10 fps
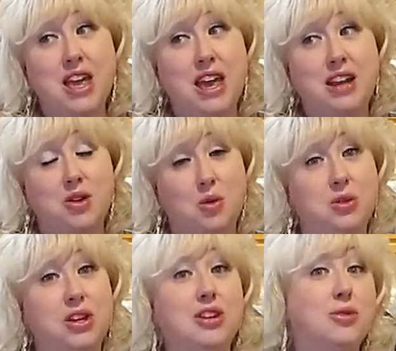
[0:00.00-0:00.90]
And it
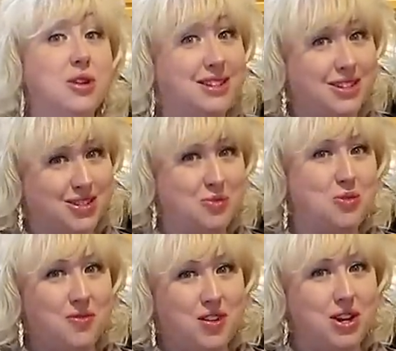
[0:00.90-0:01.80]
only increases the
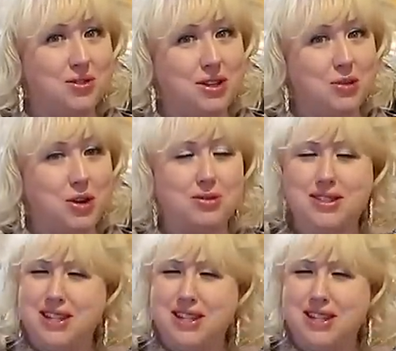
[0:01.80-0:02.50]
more videos I post.